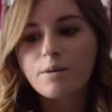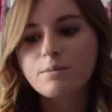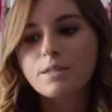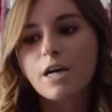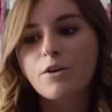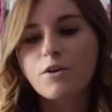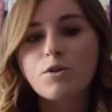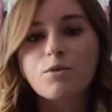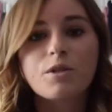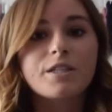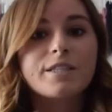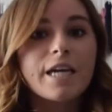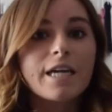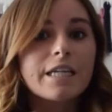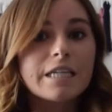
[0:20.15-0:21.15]
tell you the
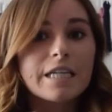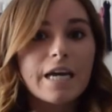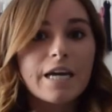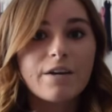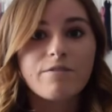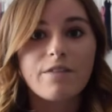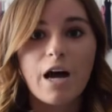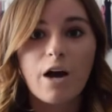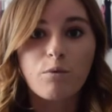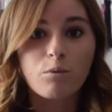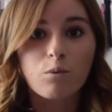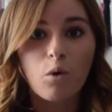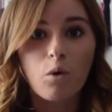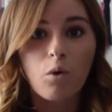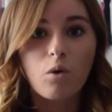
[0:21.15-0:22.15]
day-to-day of that
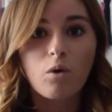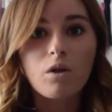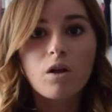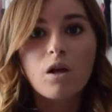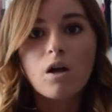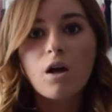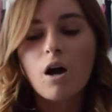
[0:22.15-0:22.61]
role,